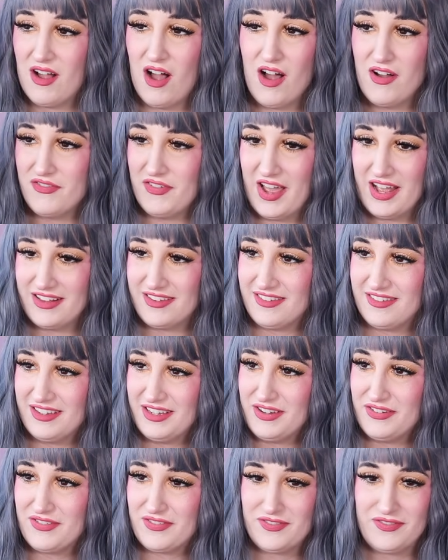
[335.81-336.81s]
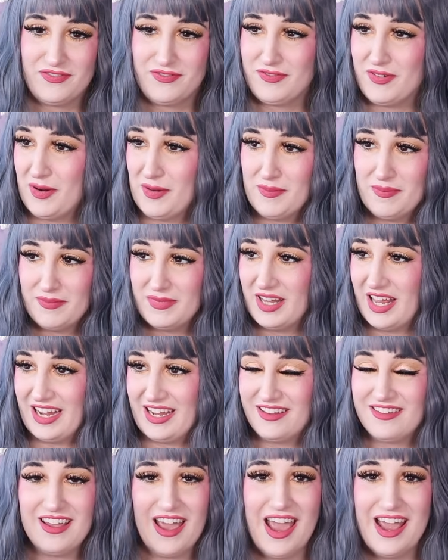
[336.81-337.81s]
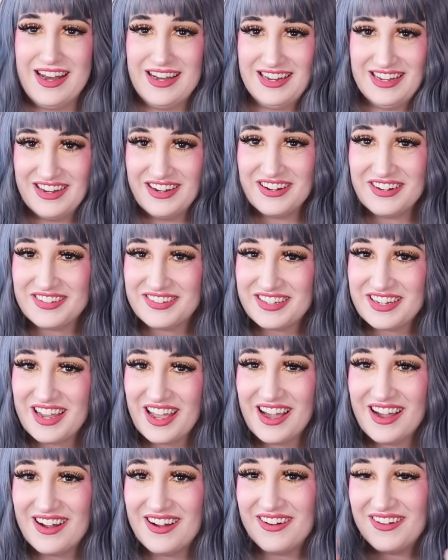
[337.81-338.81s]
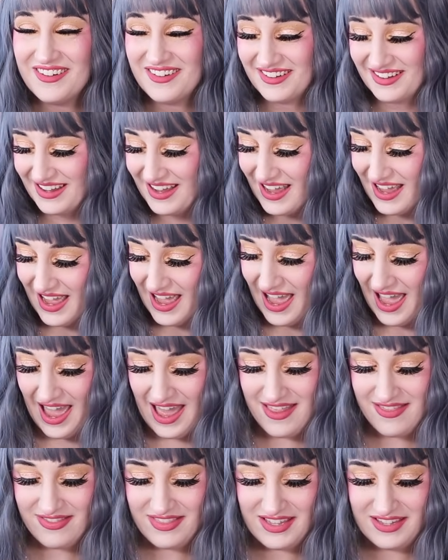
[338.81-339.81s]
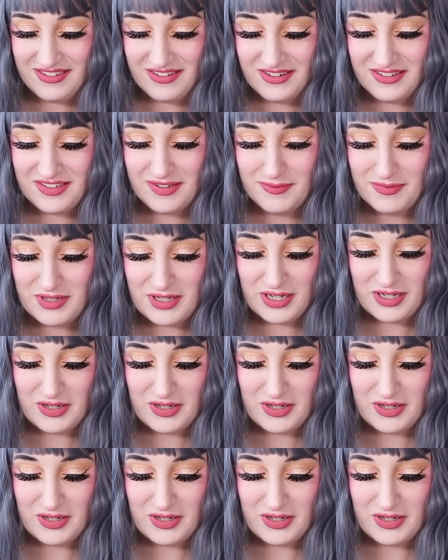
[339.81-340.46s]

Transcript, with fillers: off Etsy from like ten years ago, and these are some